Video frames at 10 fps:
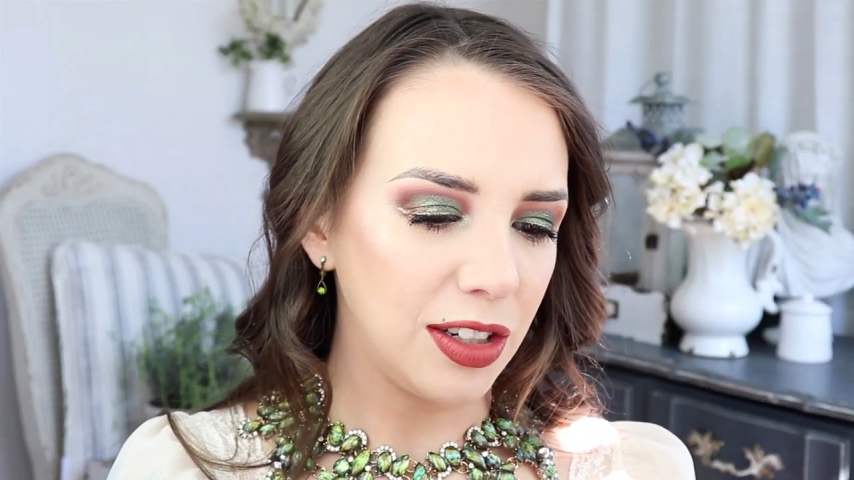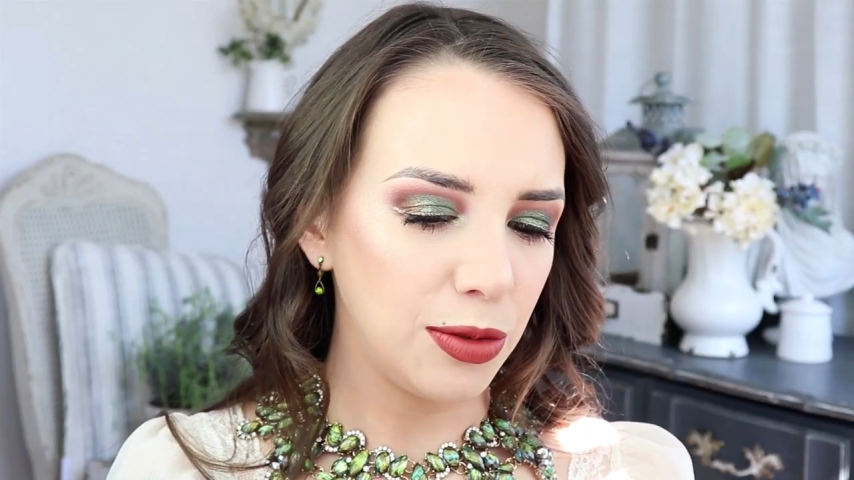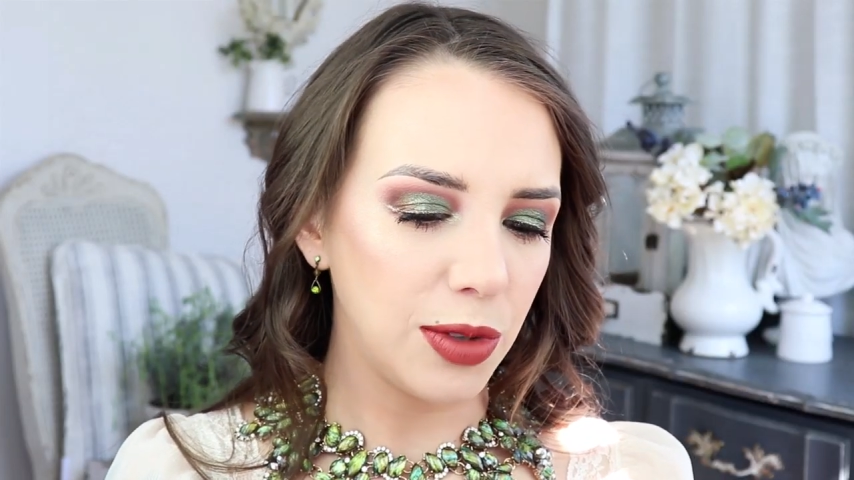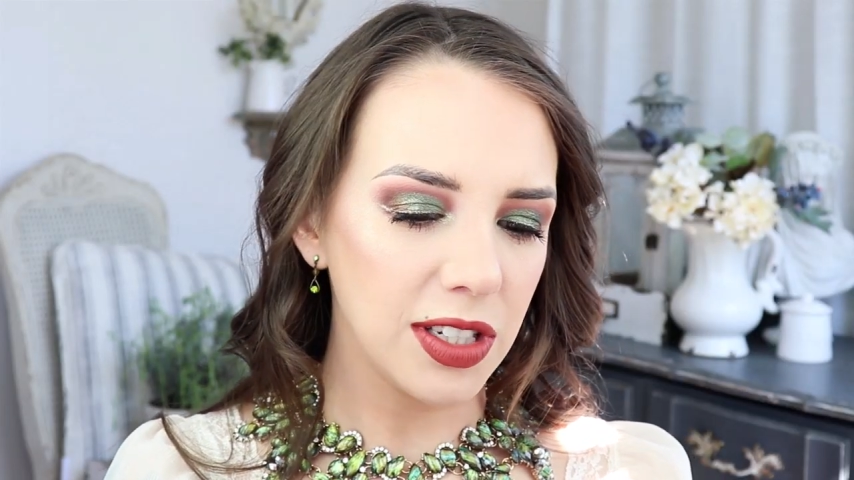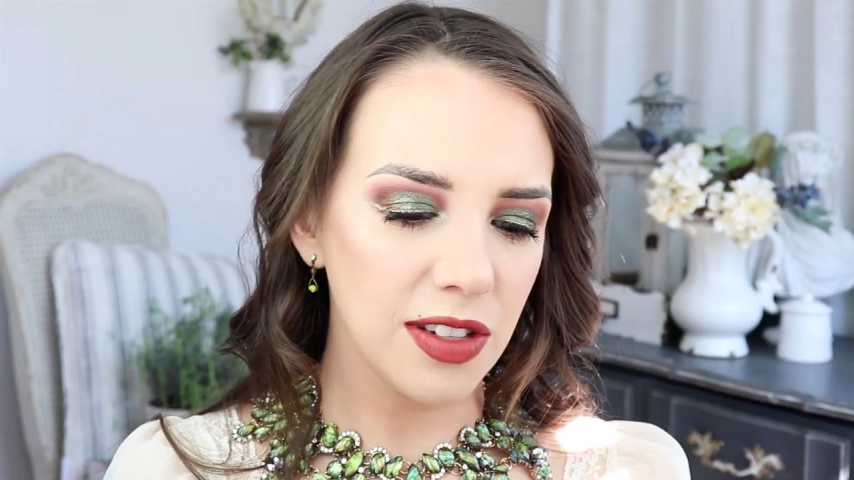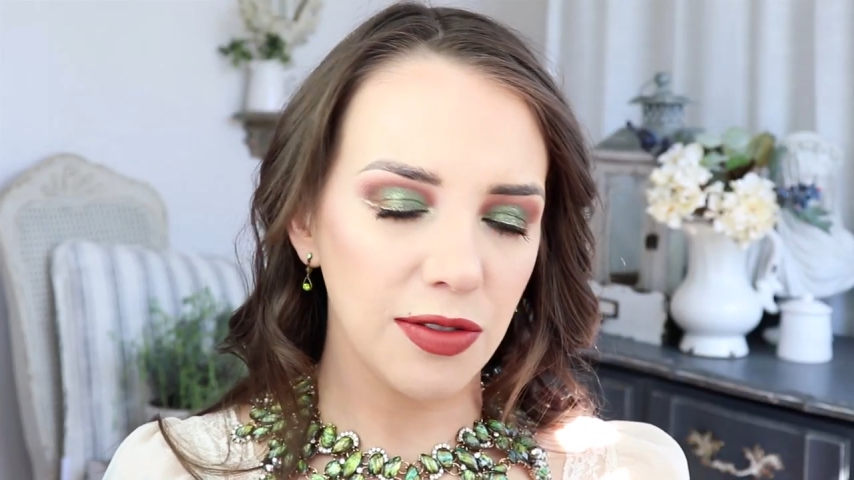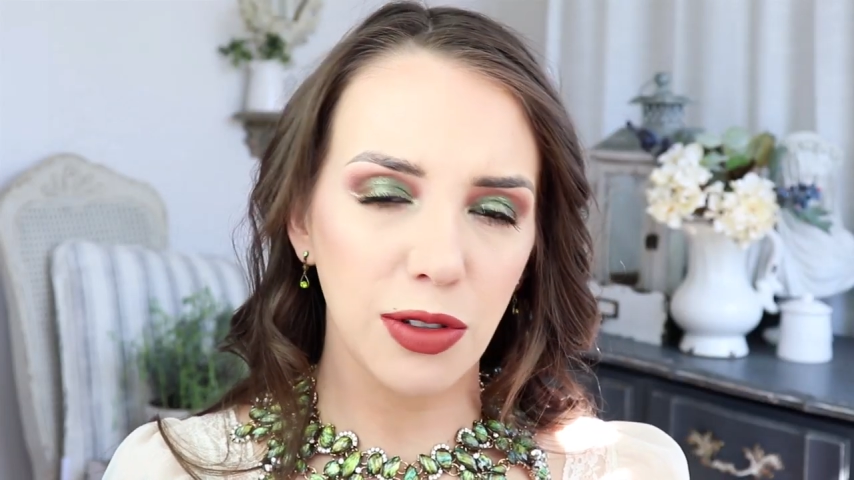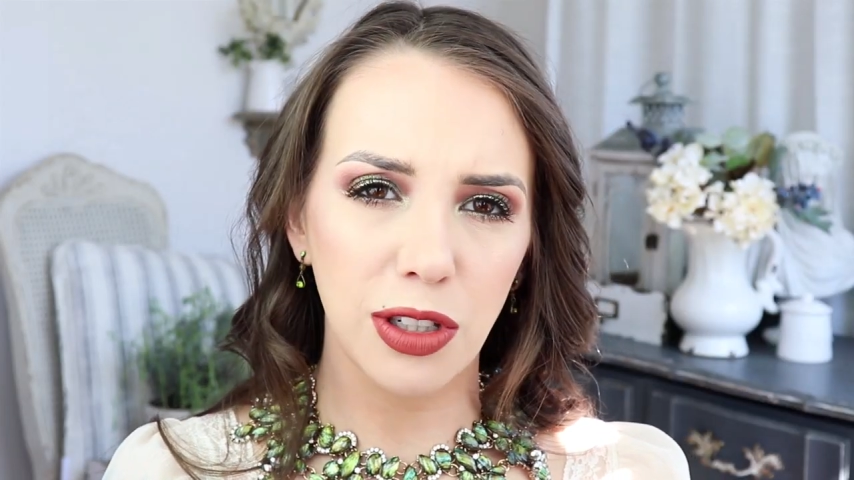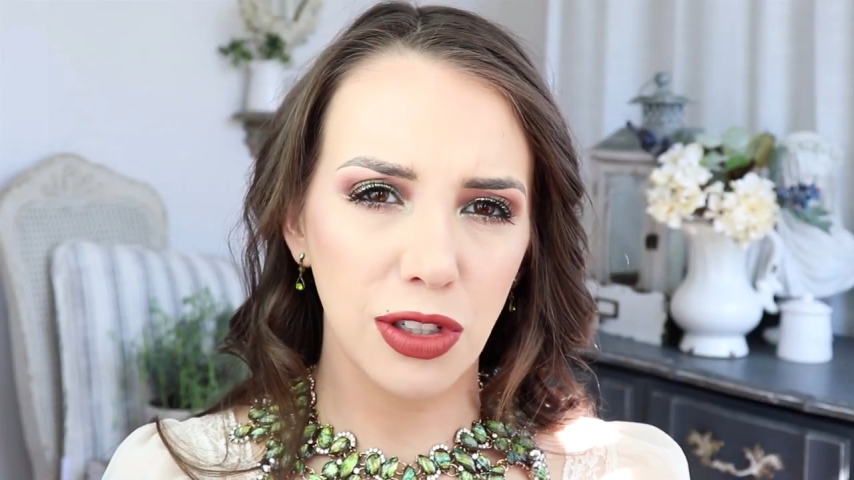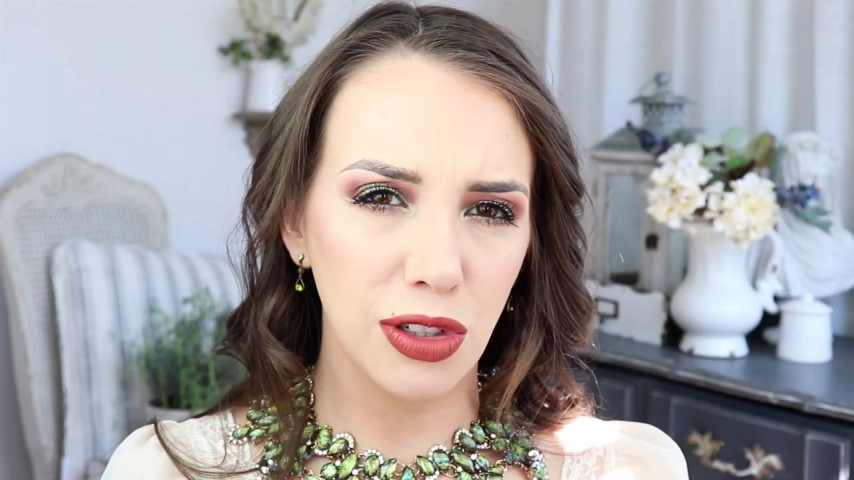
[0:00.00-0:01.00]
it wasn't
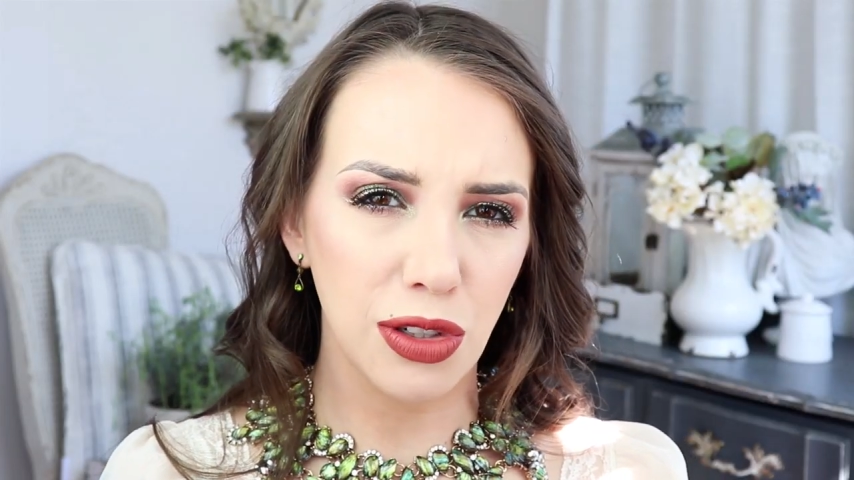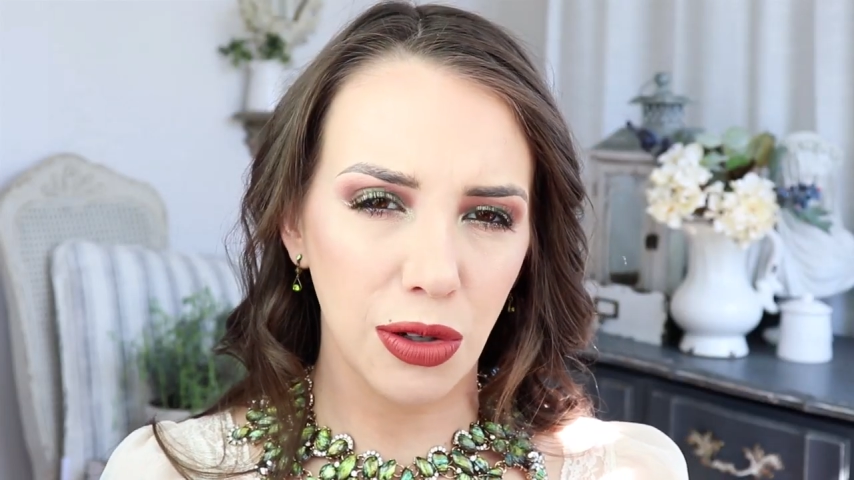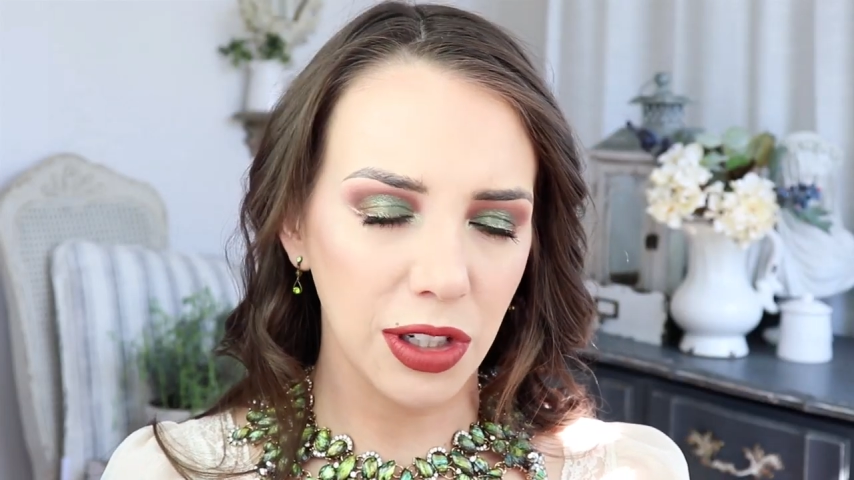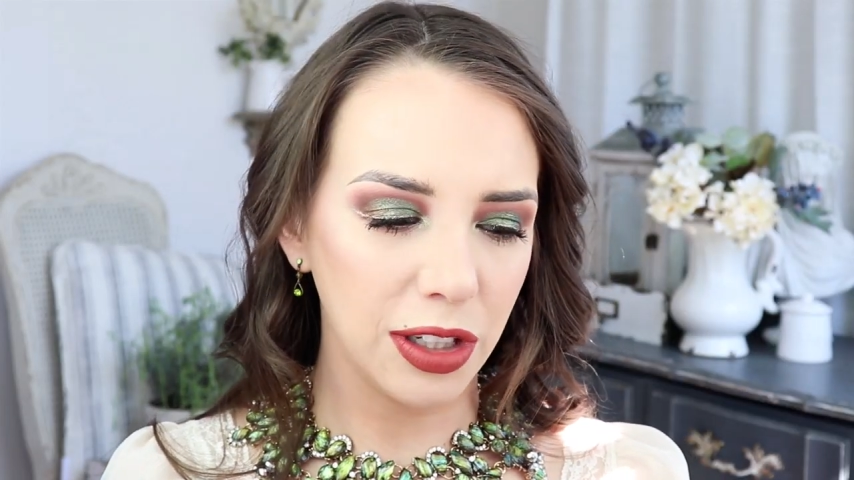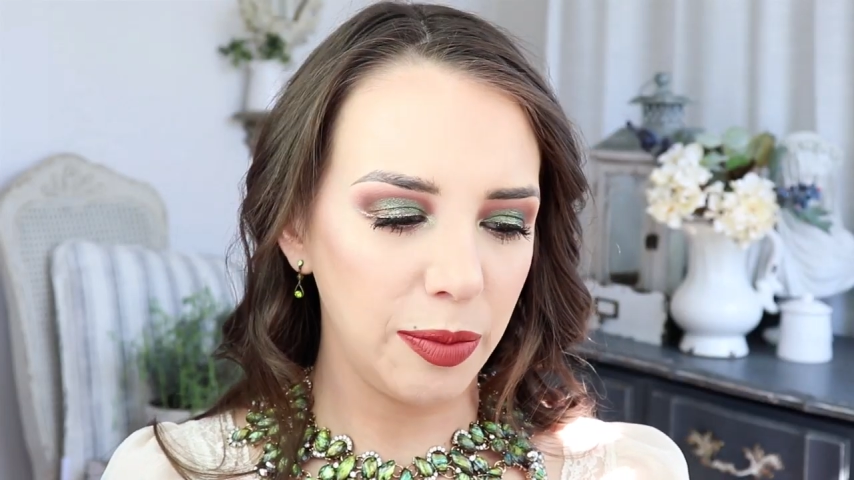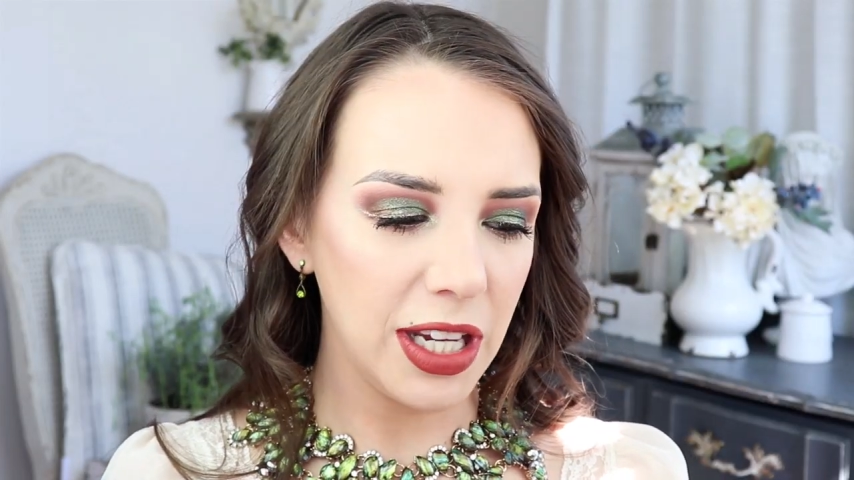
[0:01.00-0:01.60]
for a tutorial